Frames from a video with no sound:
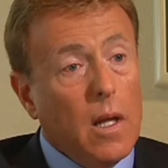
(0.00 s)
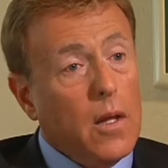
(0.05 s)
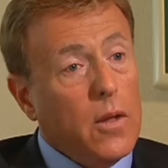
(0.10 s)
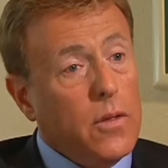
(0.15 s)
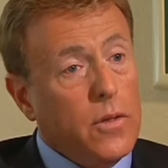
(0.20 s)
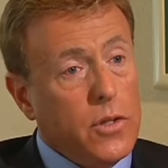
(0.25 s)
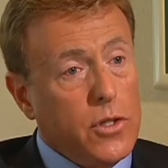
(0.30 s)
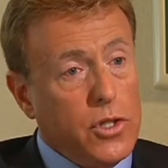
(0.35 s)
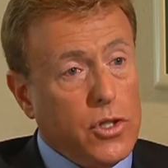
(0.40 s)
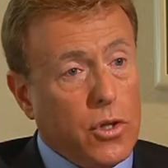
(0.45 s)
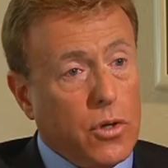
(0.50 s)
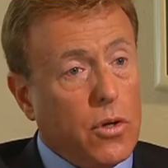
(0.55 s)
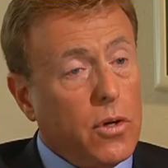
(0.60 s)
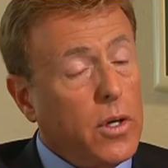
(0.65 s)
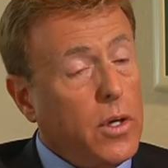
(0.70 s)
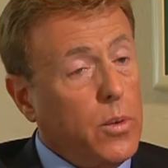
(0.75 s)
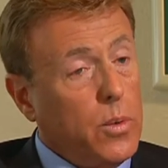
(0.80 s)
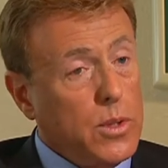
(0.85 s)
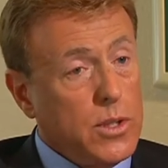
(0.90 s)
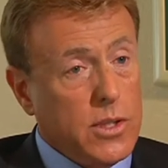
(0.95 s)
The
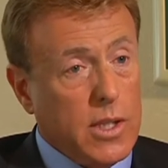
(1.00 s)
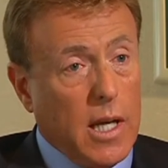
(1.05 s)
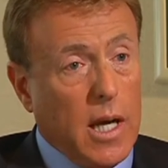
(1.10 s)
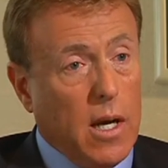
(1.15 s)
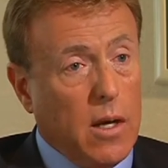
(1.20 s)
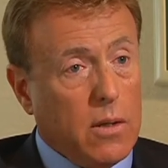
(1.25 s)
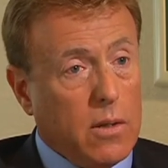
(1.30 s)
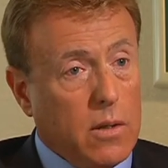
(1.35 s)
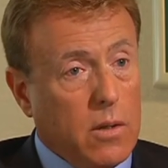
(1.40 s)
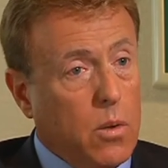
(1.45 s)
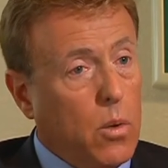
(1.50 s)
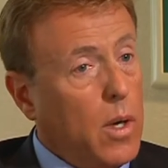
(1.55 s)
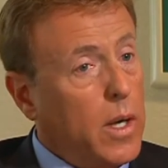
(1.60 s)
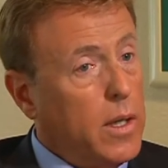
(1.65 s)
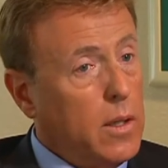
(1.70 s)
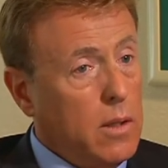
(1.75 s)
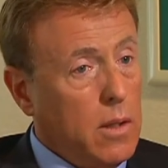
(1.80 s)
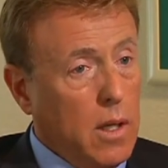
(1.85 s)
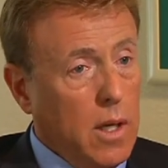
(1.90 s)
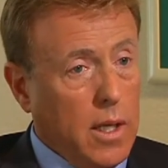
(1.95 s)
jury was out quite
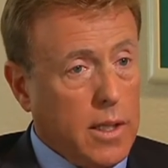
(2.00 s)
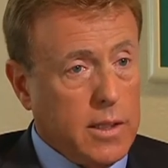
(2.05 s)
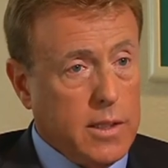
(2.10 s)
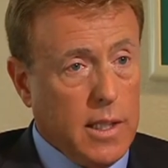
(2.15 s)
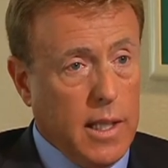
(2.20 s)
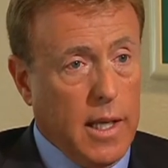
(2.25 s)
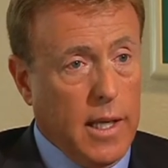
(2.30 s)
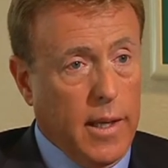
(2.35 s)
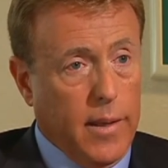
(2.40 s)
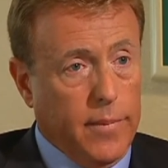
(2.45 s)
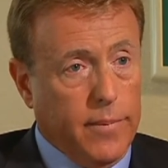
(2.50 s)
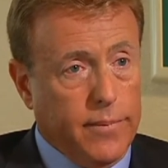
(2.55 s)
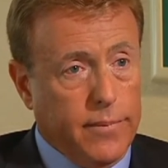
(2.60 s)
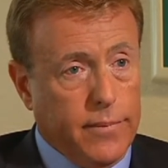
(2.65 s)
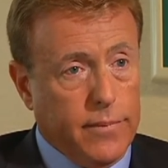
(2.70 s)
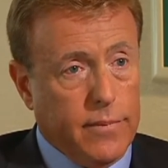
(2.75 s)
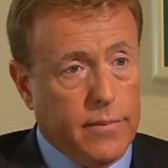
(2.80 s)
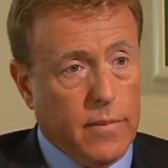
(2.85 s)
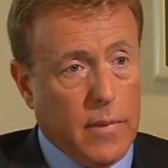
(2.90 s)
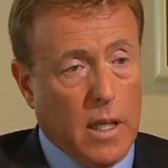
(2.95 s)
a long time.
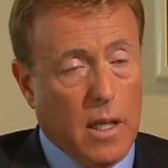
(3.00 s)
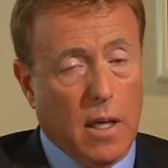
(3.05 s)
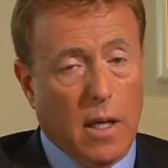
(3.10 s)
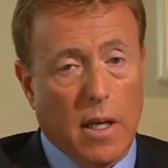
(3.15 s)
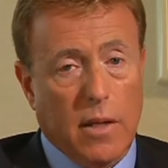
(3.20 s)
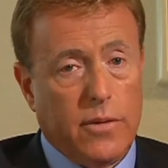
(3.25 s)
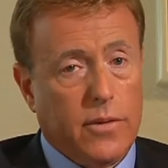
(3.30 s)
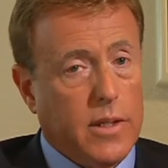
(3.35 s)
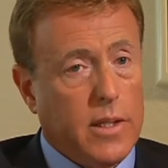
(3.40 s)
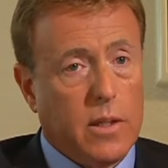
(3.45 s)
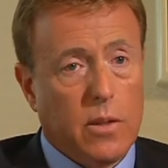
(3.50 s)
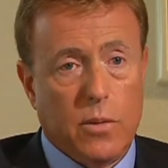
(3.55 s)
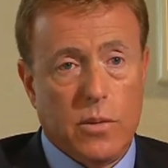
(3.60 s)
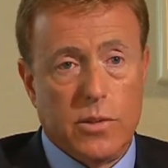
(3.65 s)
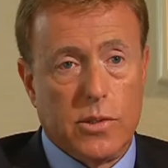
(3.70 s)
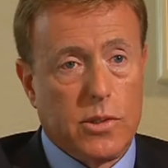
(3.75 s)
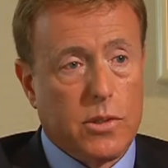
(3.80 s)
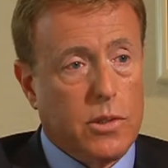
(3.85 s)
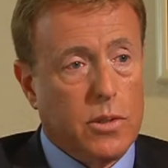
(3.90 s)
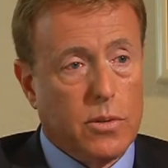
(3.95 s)
I think it
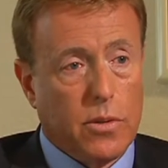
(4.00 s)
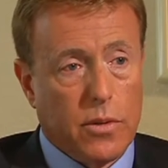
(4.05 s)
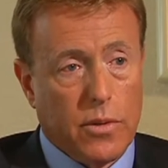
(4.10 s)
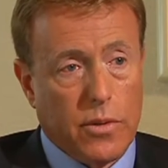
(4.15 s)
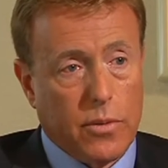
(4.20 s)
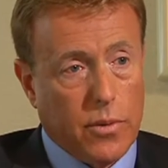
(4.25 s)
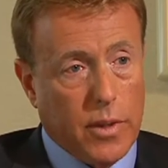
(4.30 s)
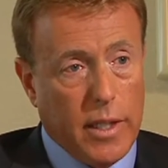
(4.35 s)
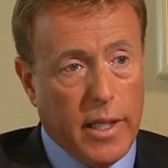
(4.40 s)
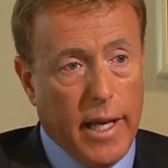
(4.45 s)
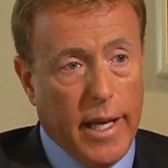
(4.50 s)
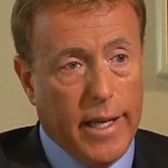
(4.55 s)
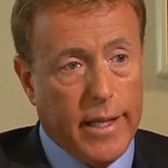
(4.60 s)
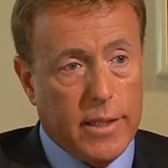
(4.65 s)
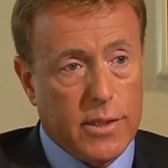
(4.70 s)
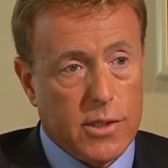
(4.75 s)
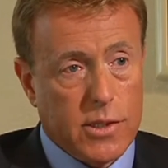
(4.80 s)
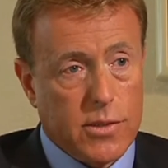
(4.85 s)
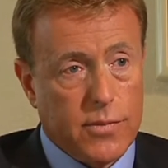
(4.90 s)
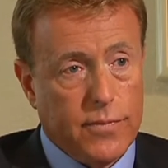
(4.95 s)
was 2 or 3
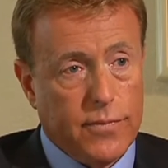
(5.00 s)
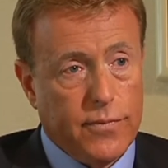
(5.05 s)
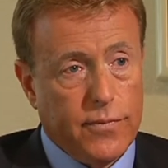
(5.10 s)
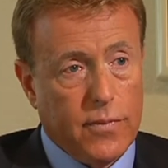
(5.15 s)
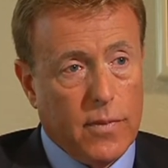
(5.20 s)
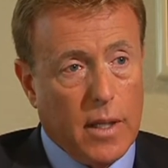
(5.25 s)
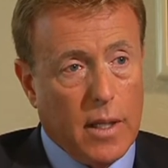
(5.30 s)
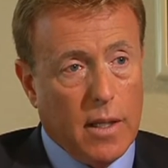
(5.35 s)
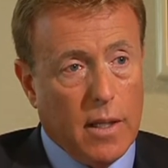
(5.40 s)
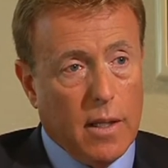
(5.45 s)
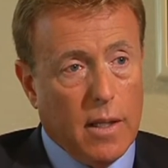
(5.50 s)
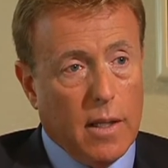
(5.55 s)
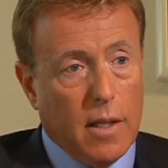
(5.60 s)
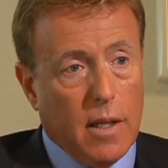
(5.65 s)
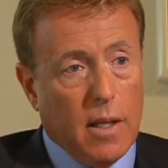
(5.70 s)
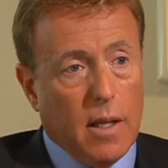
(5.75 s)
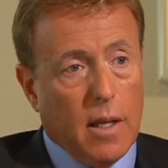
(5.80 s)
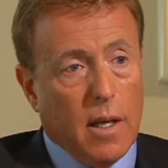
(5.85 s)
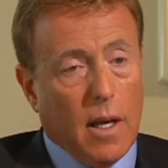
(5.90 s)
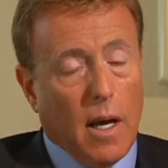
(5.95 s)
days.
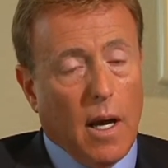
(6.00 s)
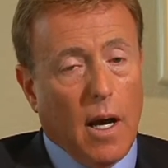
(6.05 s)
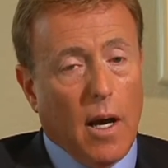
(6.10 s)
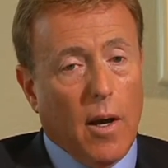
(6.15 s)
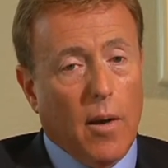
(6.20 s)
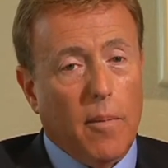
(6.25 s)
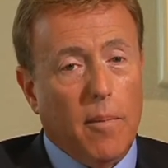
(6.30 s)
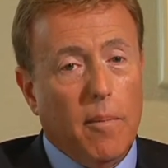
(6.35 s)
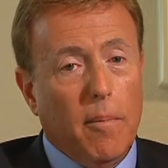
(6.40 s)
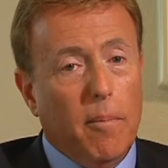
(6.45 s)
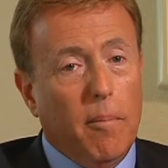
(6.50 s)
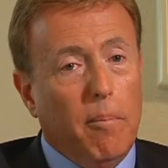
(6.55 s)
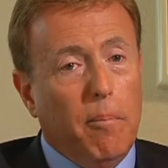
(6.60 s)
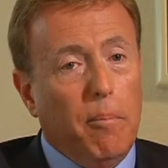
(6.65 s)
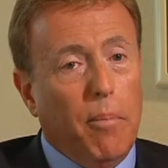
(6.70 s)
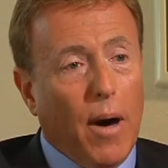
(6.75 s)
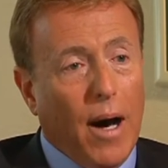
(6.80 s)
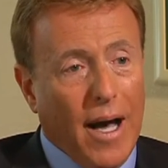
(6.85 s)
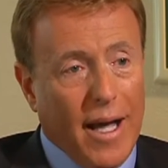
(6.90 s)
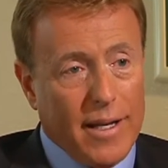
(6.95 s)

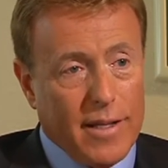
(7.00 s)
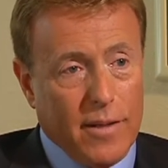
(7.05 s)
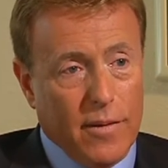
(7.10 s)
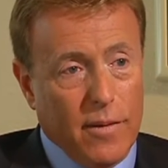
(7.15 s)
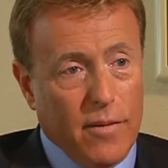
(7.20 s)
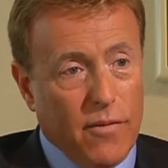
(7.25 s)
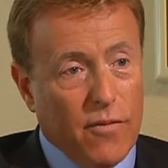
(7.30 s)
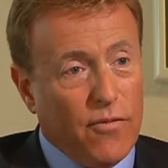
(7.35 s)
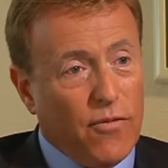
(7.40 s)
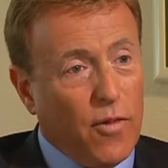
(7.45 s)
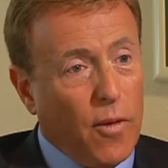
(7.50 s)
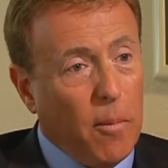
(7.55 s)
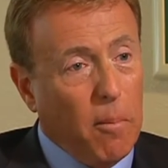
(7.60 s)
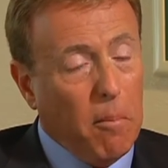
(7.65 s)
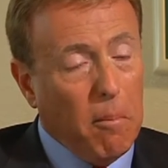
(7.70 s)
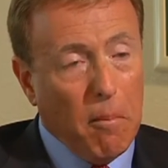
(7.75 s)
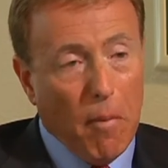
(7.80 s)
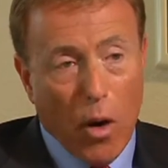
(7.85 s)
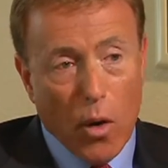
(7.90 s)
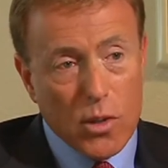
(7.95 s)
But for
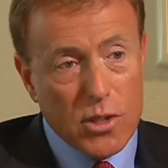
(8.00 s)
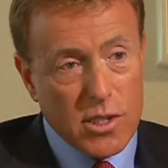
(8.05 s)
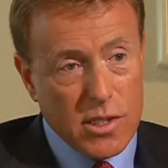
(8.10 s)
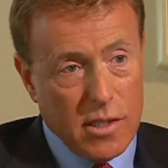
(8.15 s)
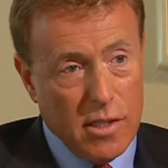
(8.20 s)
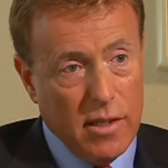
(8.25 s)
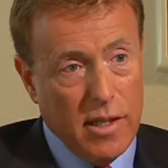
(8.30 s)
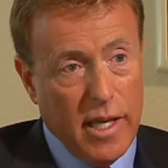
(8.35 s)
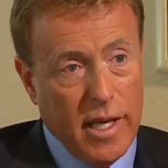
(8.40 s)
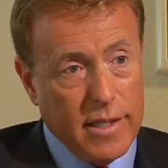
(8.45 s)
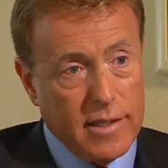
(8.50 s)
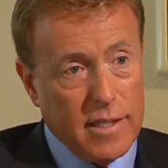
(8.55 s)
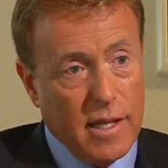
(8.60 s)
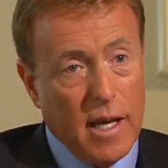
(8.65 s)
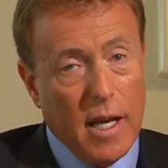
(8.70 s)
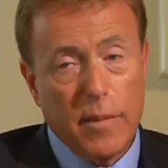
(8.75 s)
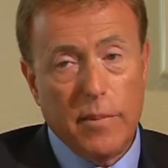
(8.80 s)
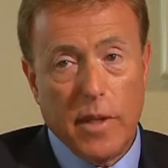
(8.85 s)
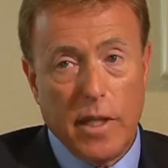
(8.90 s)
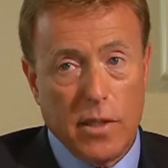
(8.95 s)
most of that
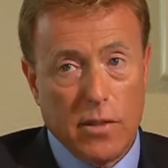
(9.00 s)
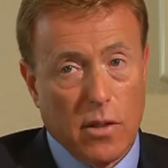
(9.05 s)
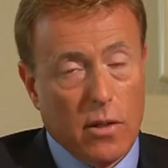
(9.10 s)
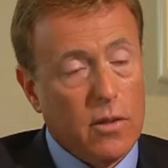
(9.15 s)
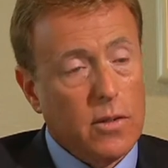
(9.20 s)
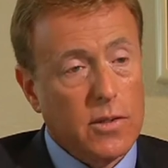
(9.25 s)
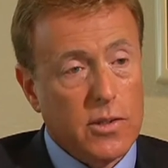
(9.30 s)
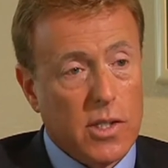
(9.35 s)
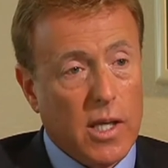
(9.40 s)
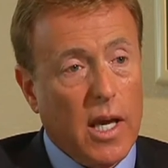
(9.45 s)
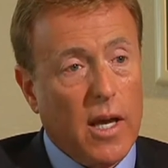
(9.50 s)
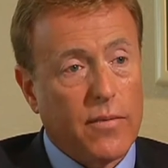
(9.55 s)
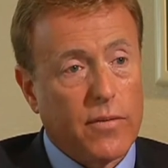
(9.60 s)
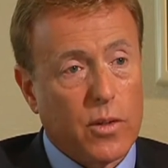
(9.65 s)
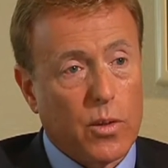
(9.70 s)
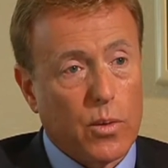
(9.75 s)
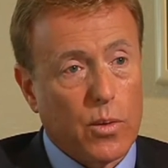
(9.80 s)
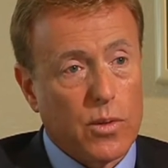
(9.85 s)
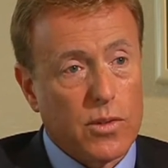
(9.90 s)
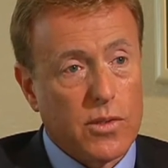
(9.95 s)
time, they told us
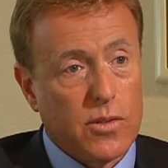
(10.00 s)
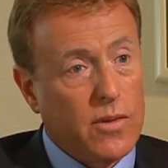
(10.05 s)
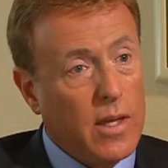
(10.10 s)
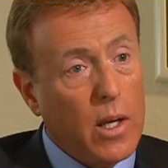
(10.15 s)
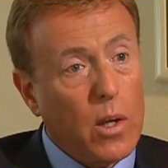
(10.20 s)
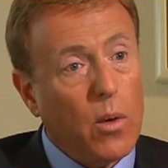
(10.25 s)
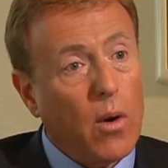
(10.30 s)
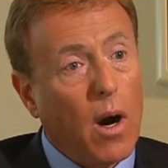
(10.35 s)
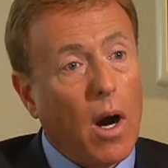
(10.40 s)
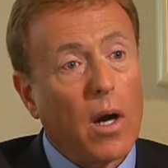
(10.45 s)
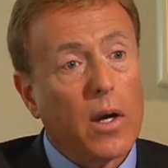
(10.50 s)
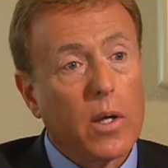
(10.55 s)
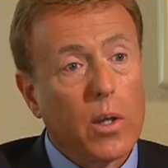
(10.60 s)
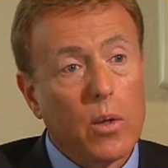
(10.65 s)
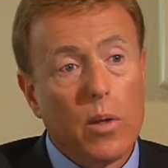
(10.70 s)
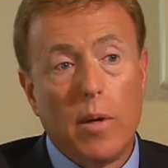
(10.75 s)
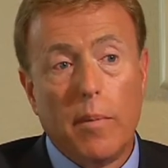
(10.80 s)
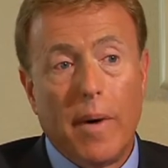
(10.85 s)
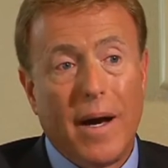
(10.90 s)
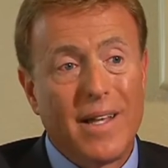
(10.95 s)
afterwards, they were
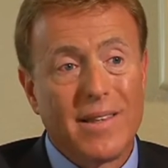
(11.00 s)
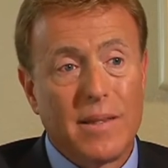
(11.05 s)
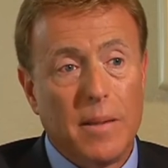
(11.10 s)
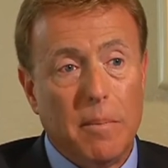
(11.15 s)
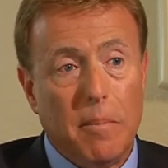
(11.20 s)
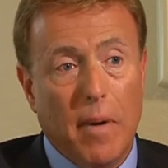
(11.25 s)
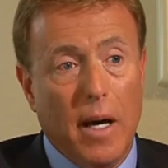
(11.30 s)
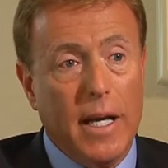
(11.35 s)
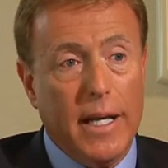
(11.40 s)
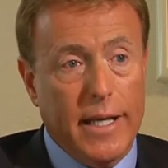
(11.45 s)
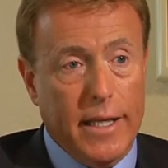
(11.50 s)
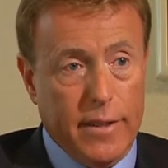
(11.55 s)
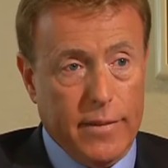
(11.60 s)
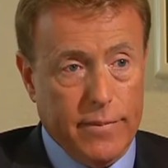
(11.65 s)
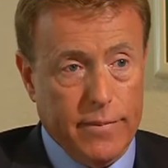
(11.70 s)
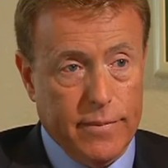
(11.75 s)
arguing about the money.